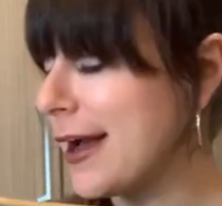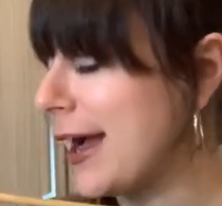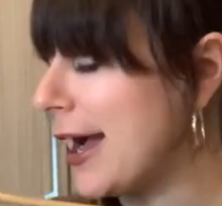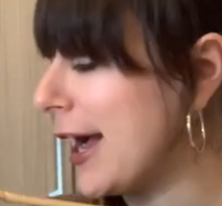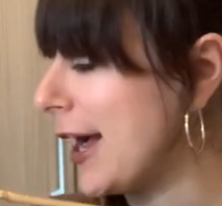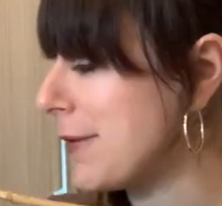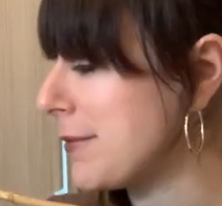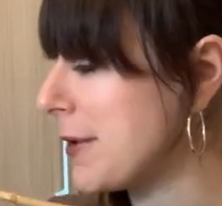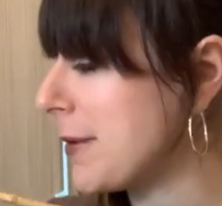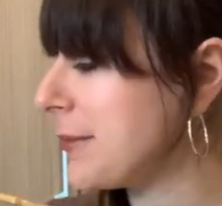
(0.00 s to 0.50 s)

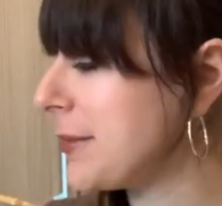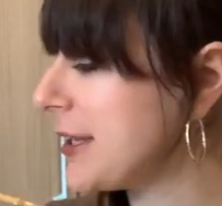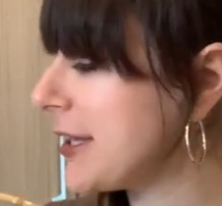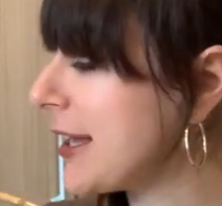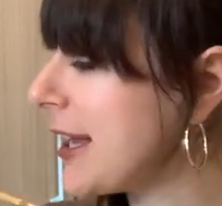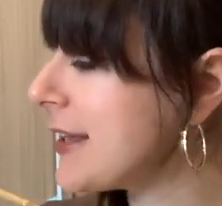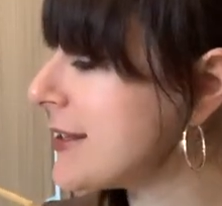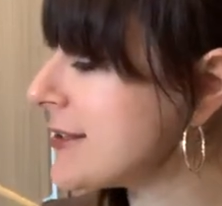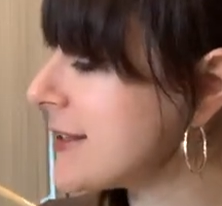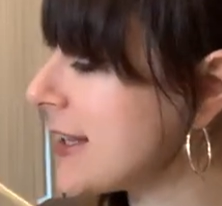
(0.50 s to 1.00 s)
um,
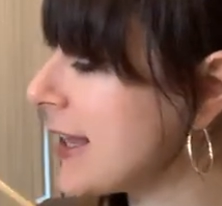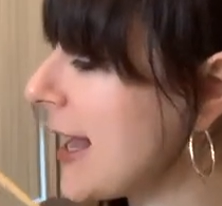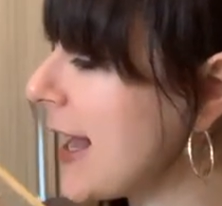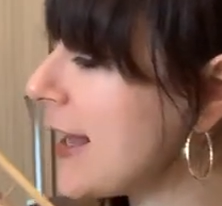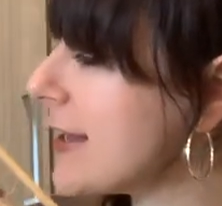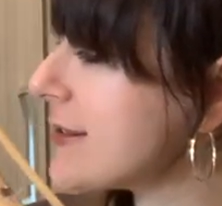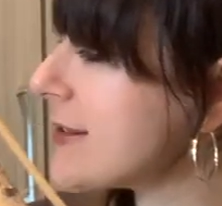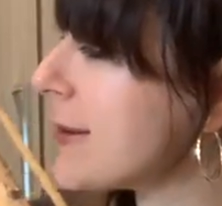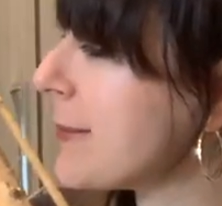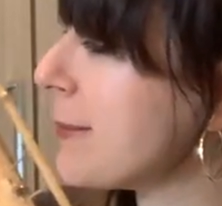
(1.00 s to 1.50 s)
because it
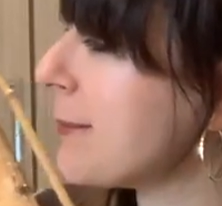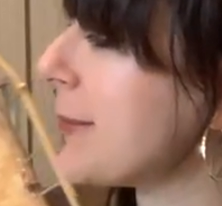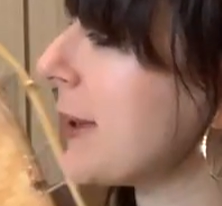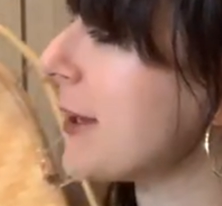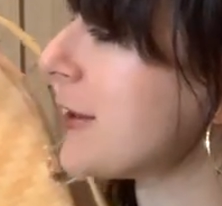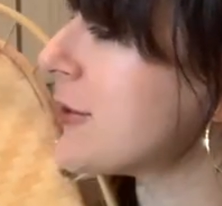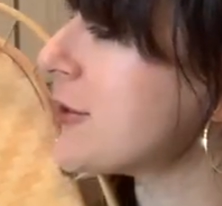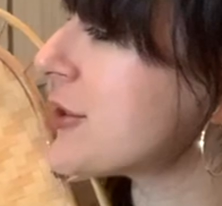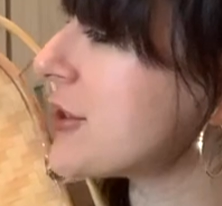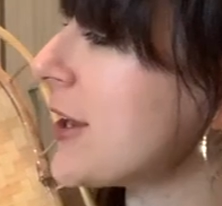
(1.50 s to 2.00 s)
has a
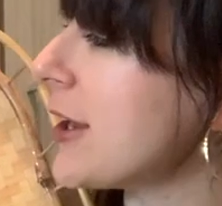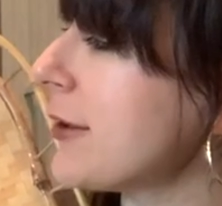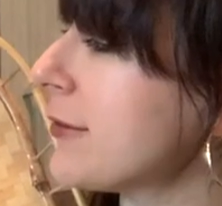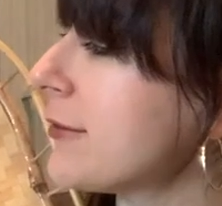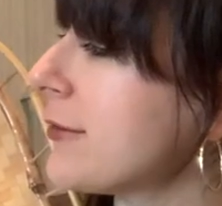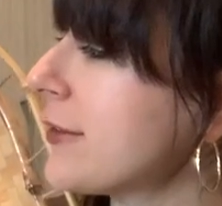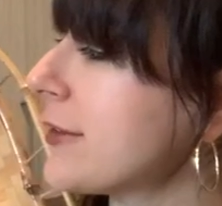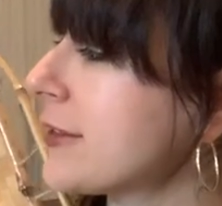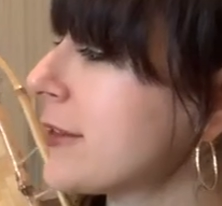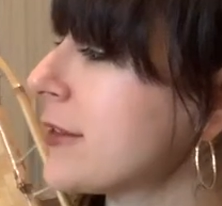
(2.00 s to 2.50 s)
bunch
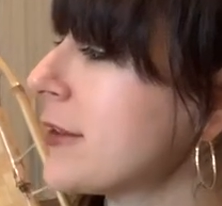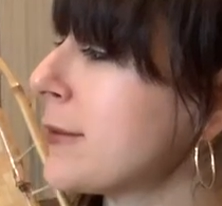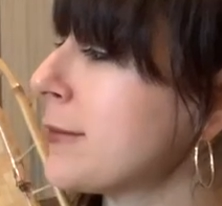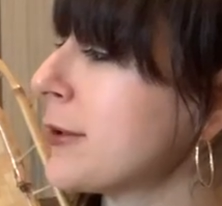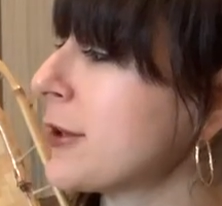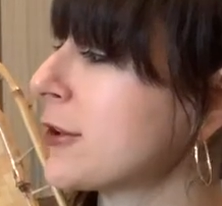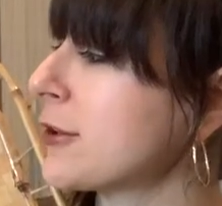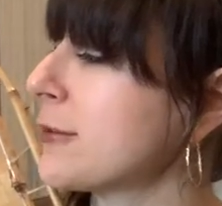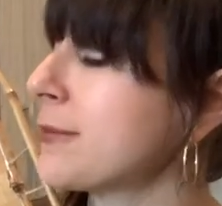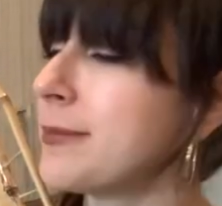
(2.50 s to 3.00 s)
of the
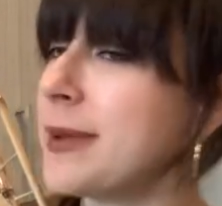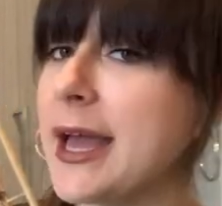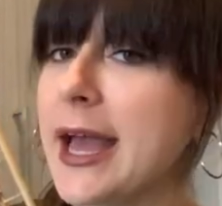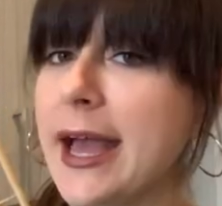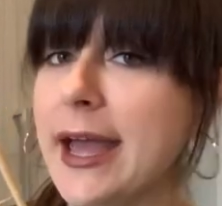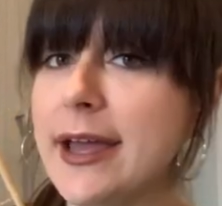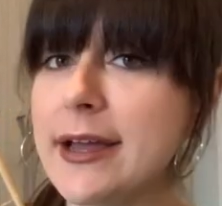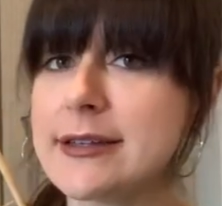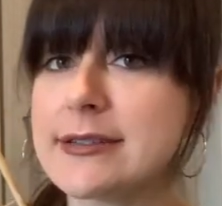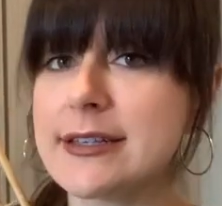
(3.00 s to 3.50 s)
little
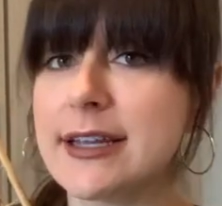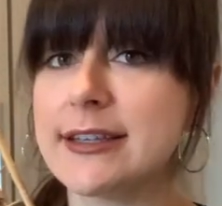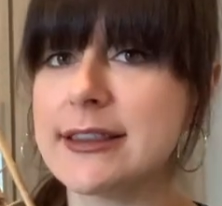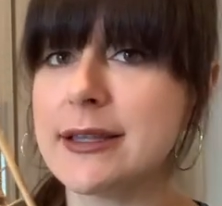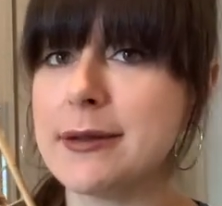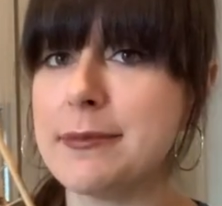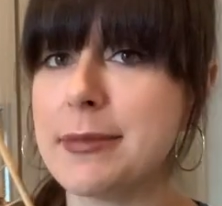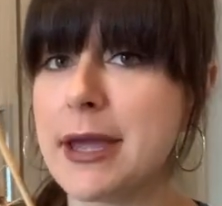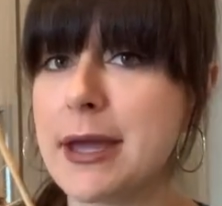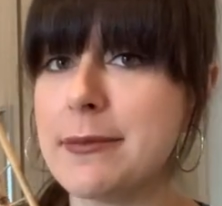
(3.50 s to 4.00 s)
pegs, like
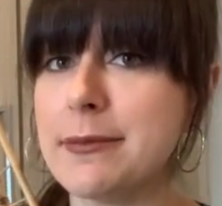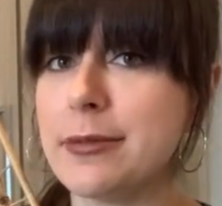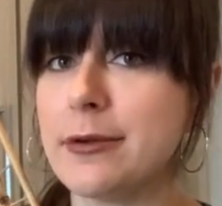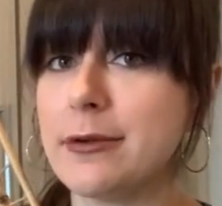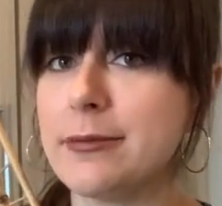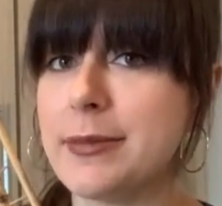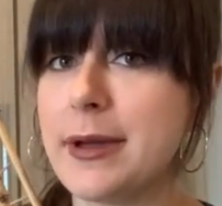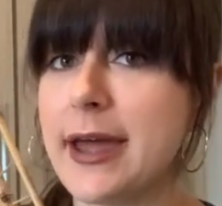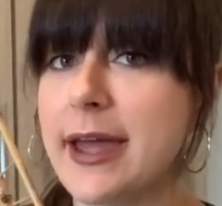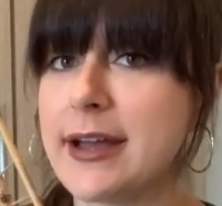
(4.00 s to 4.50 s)
the
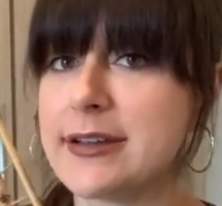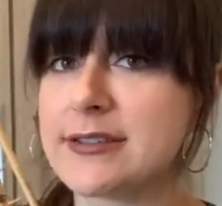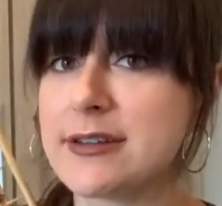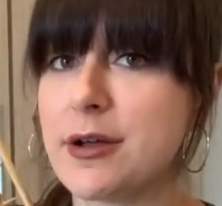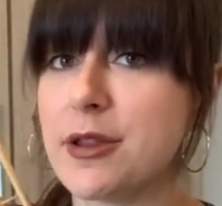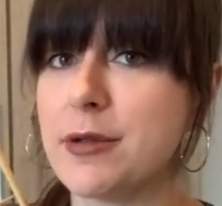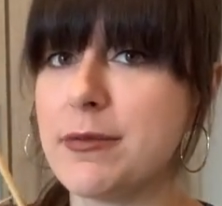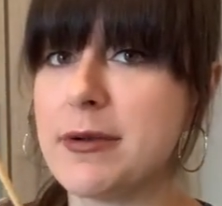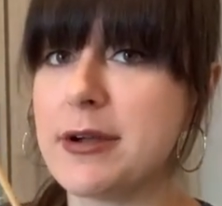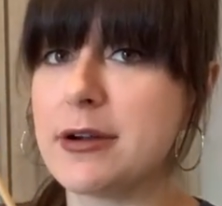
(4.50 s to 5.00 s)
bamboo pegs
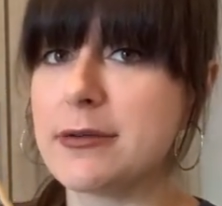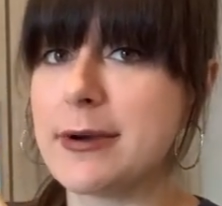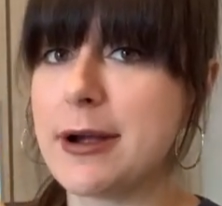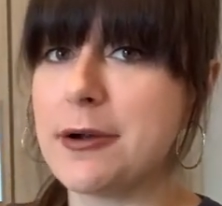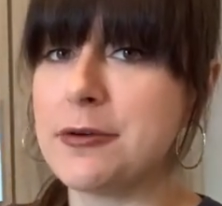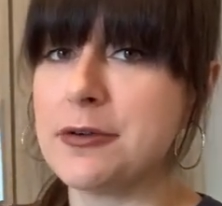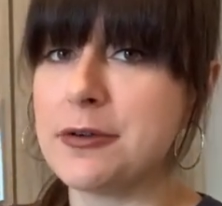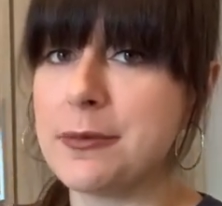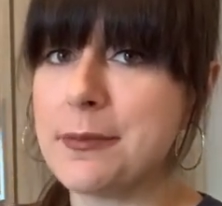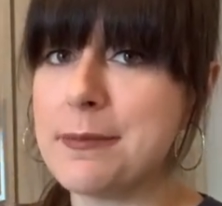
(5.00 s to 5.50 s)
all the way
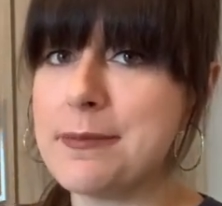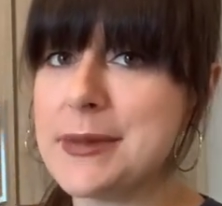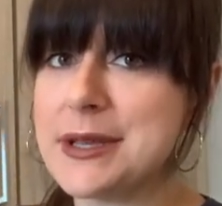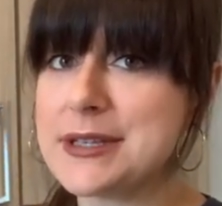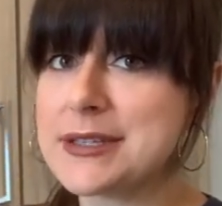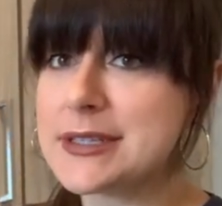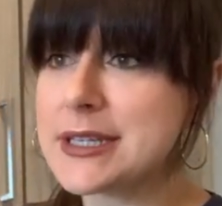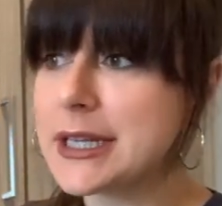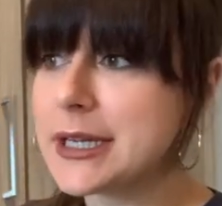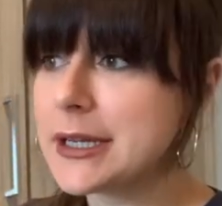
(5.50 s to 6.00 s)
around
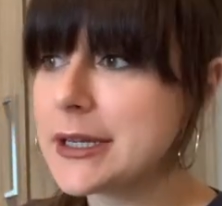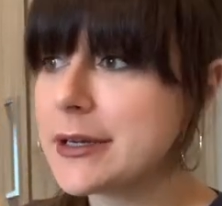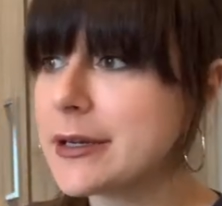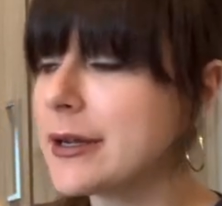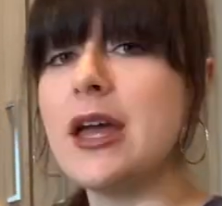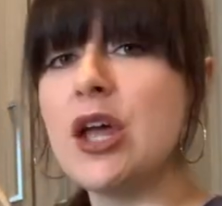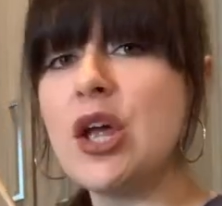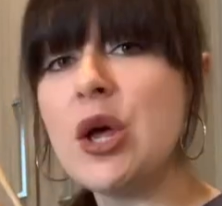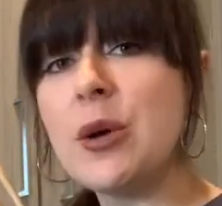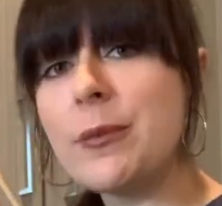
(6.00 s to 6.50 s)
missing.